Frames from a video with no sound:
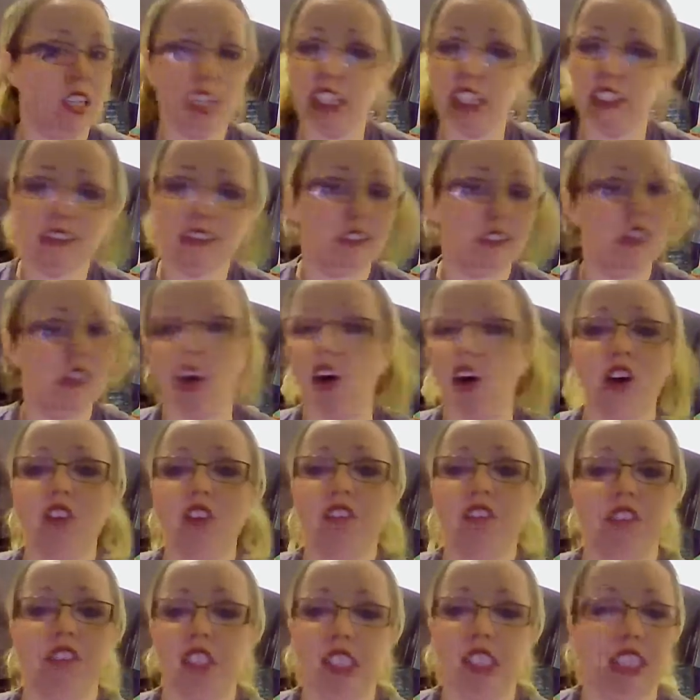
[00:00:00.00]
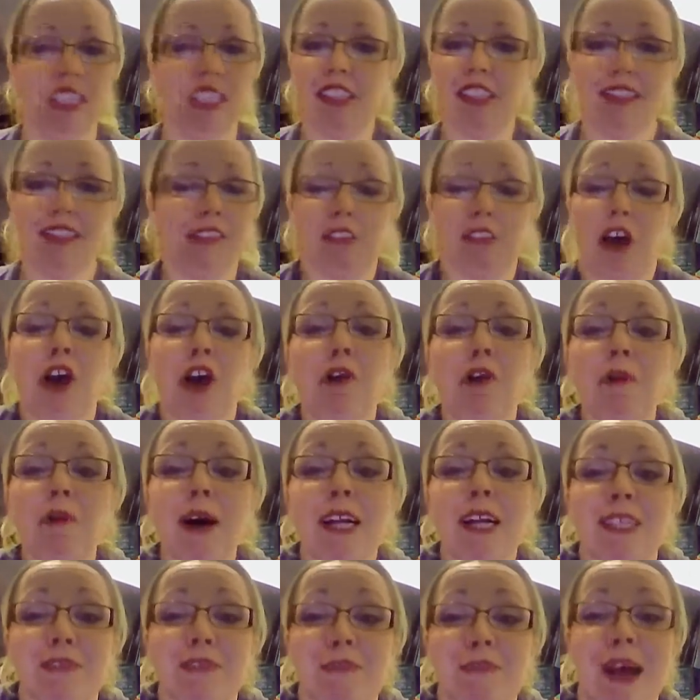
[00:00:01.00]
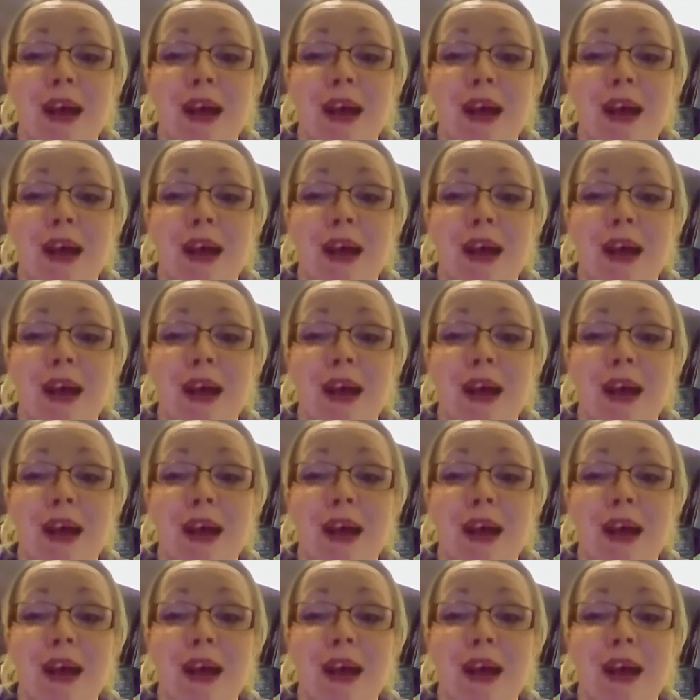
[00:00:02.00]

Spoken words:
it's not. It's so much